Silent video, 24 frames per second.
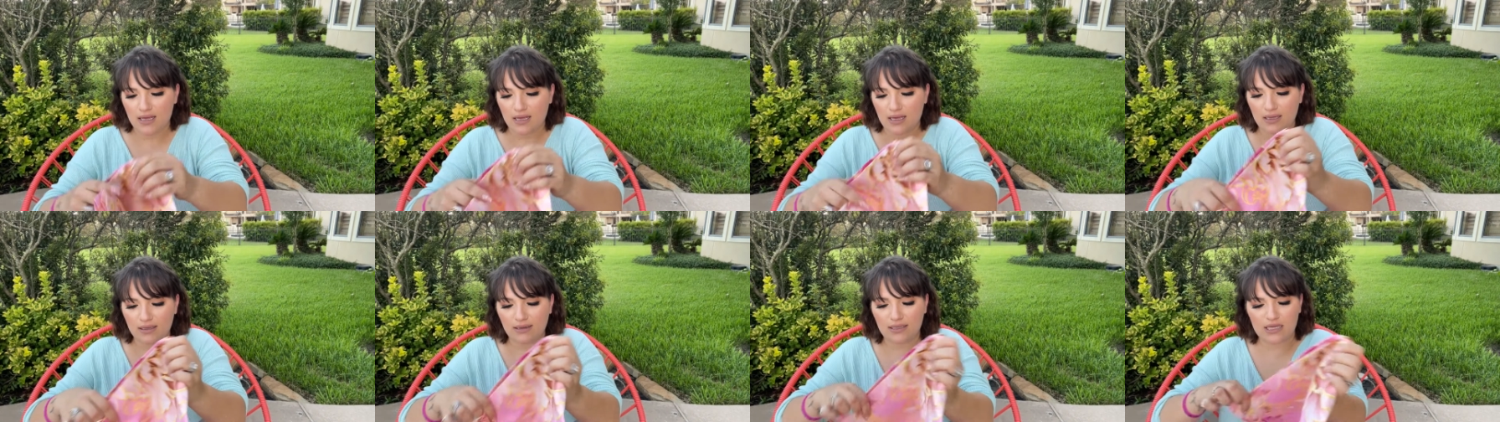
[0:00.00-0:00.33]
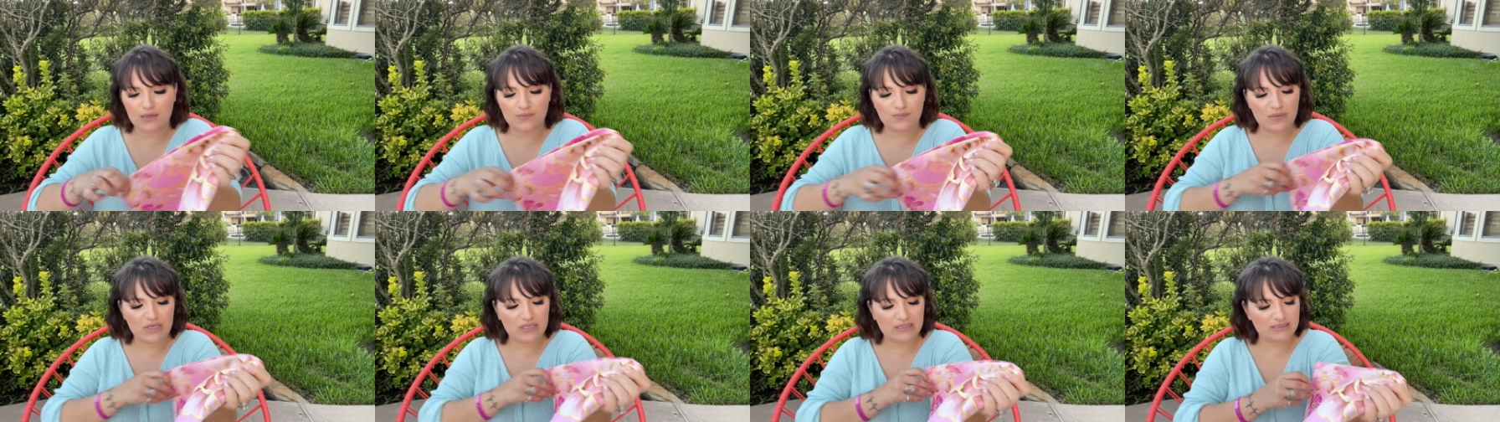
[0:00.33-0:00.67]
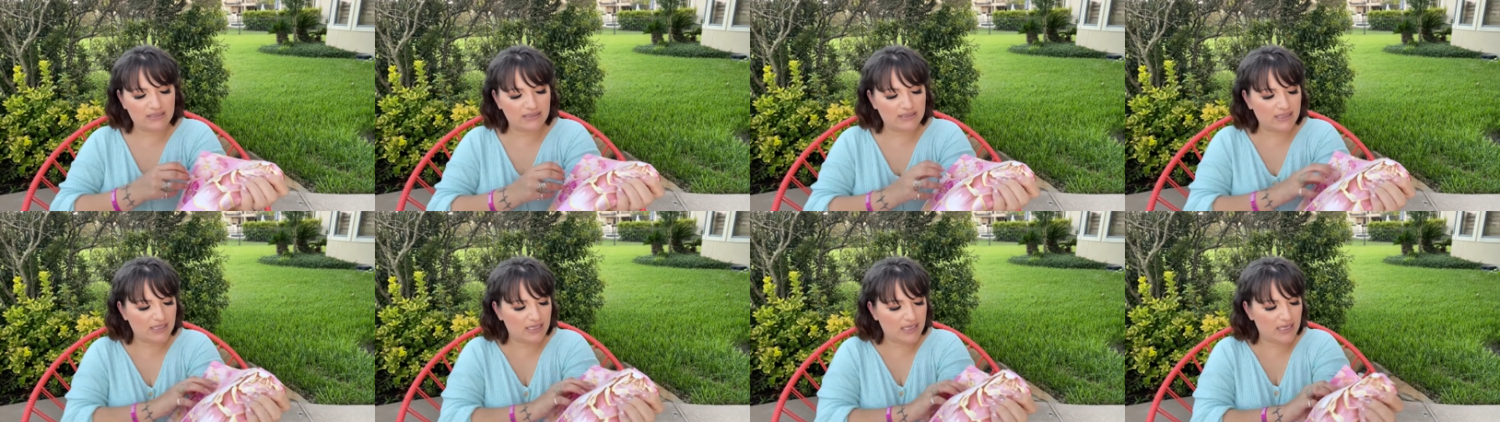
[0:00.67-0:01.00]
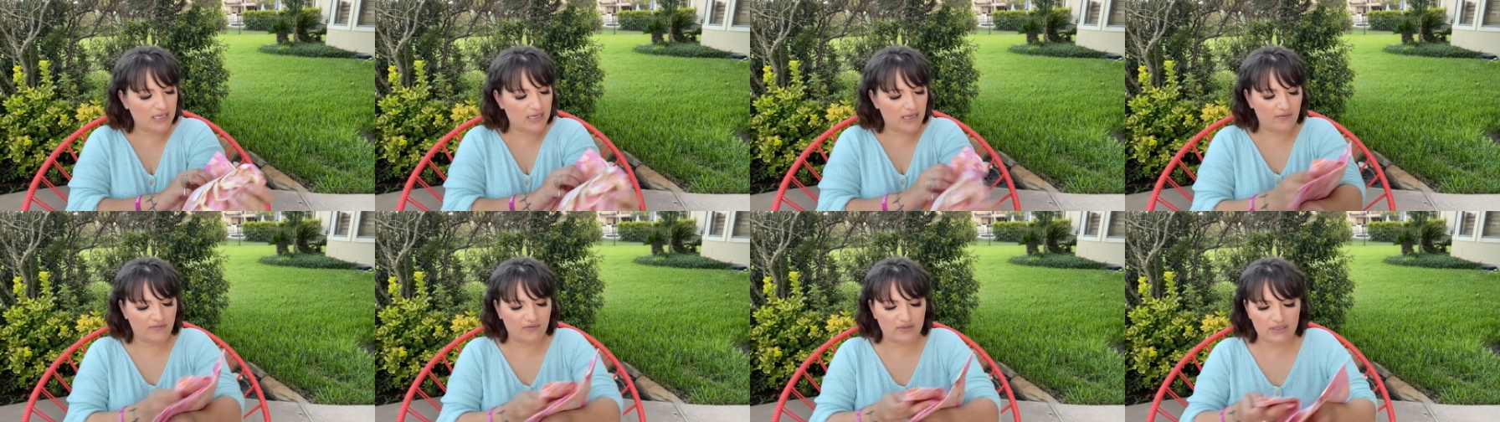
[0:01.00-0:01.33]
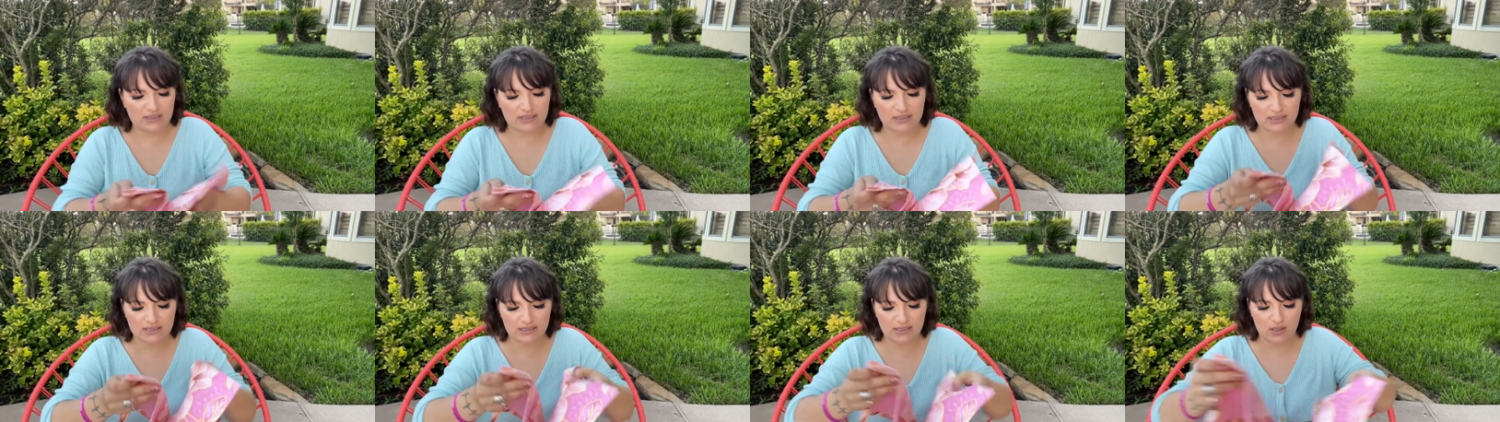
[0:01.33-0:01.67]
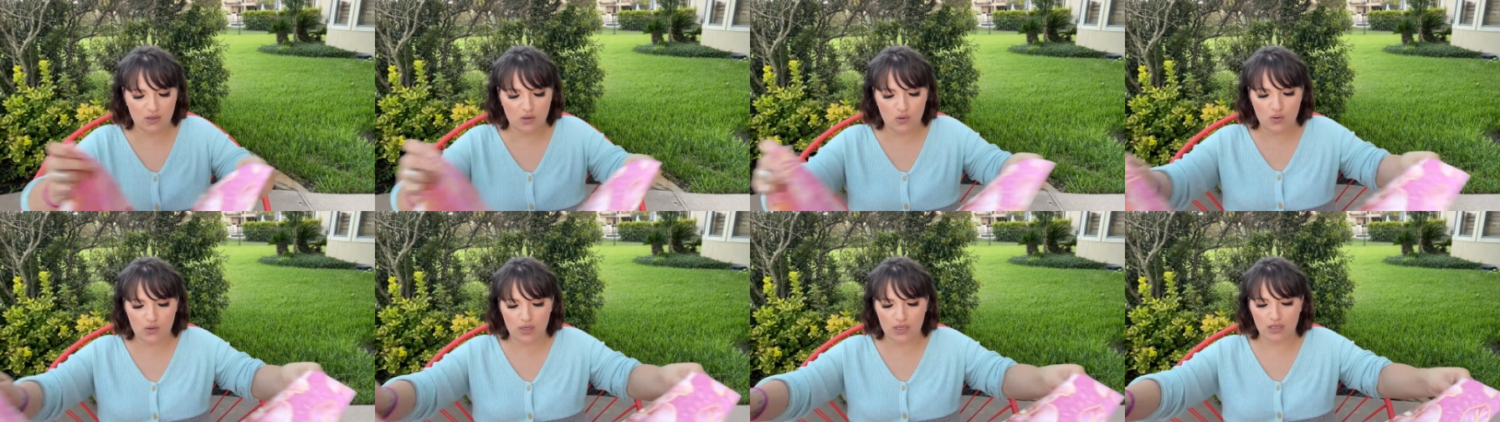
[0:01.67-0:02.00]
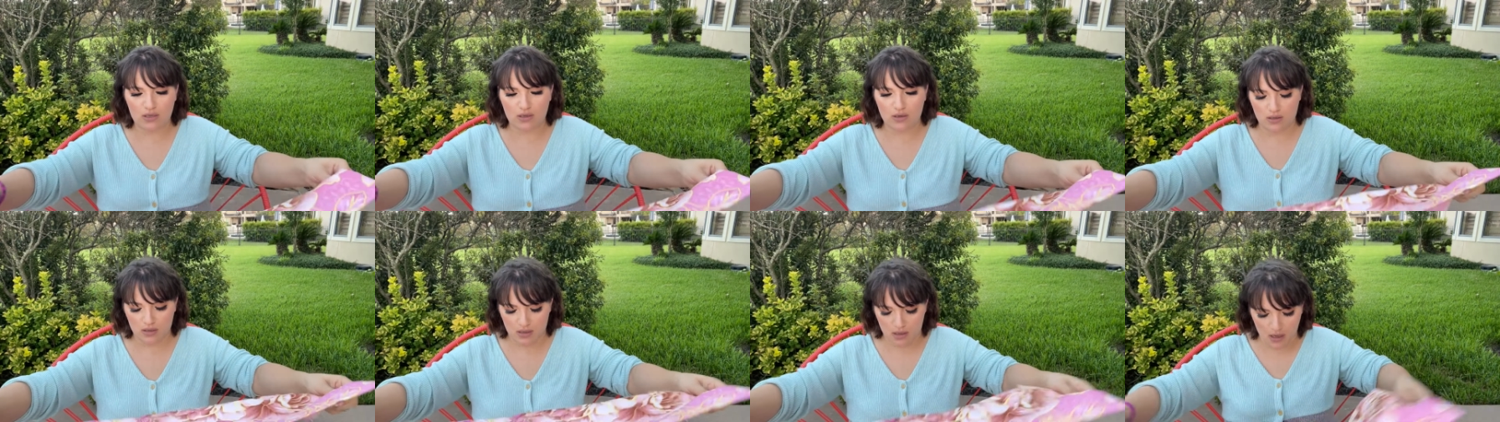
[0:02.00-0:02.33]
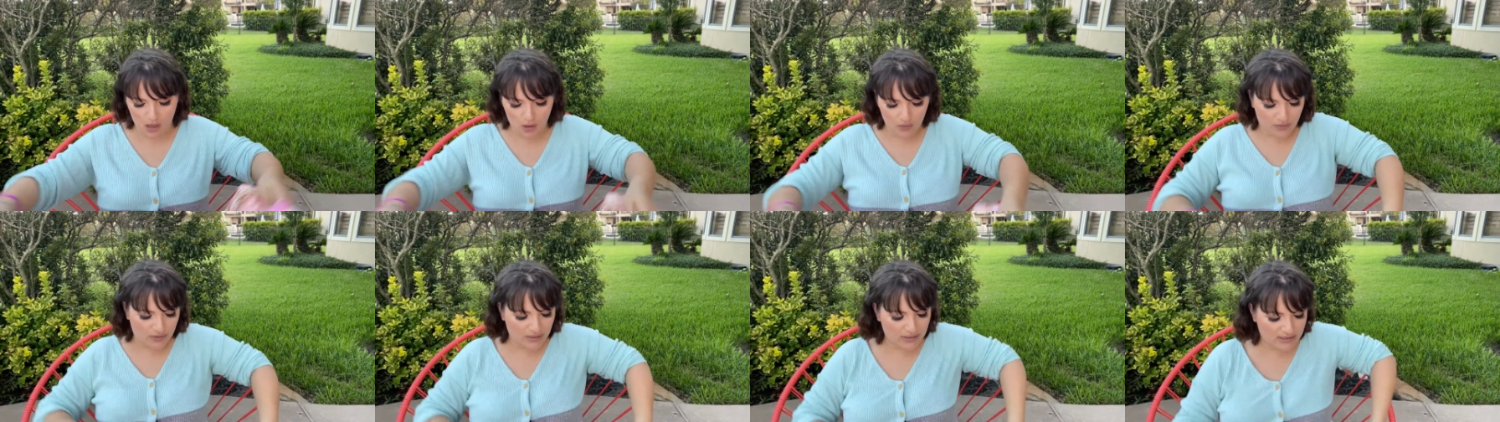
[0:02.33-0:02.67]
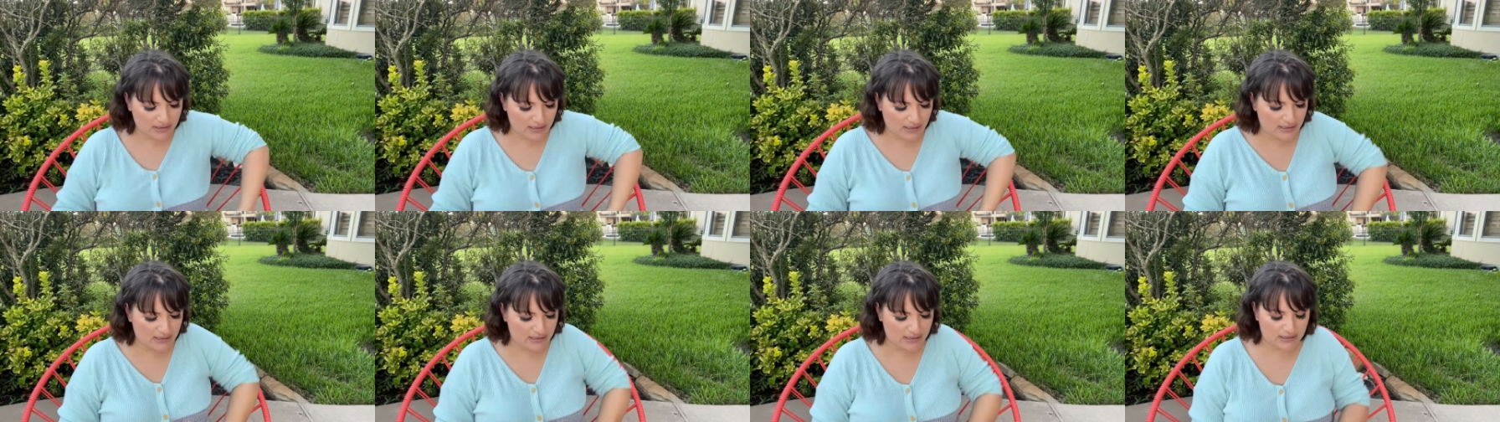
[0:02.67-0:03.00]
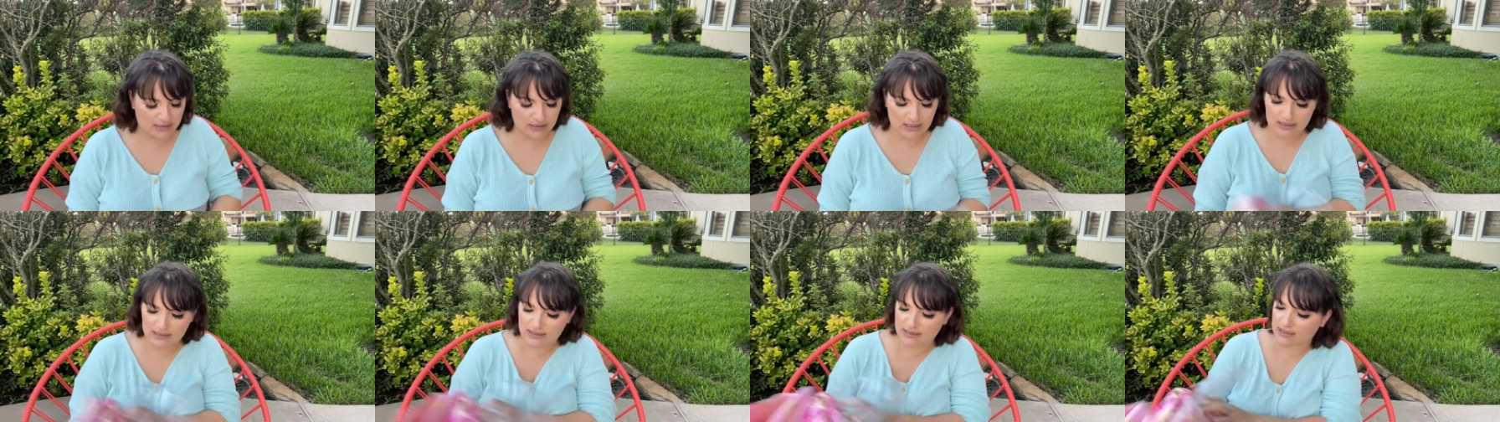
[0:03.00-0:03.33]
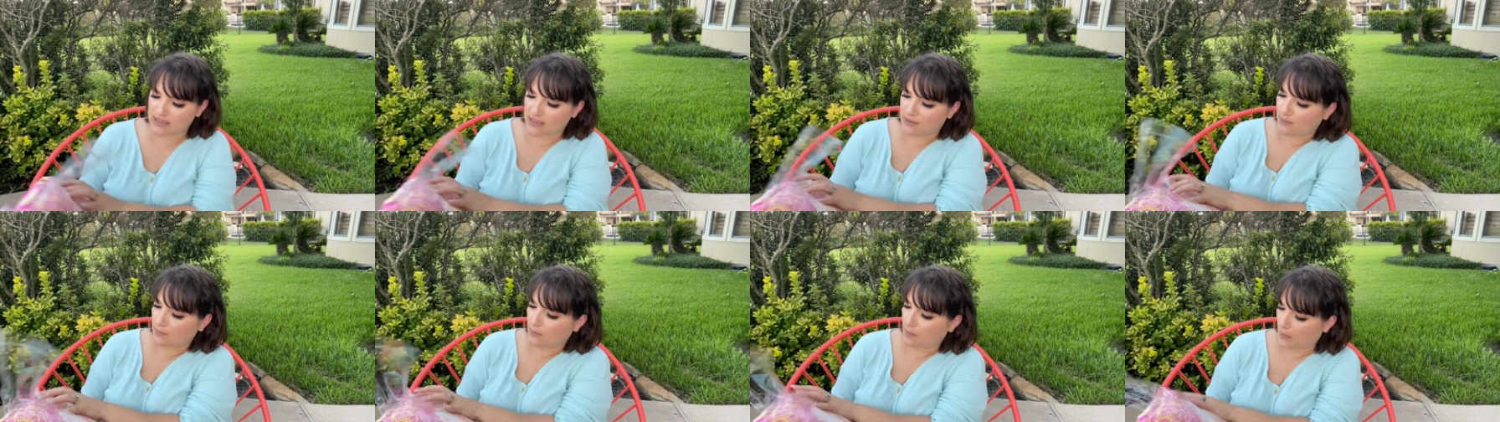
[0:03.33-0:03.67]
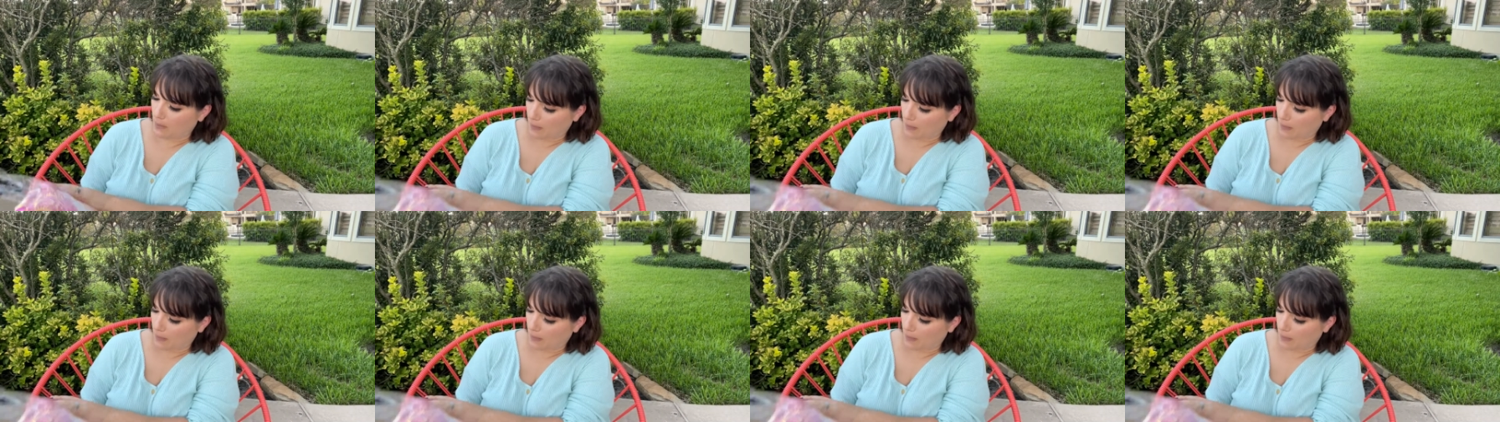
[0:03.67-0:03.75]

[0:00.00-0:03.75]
let me see if this is a queen or, oh, this is, let's see.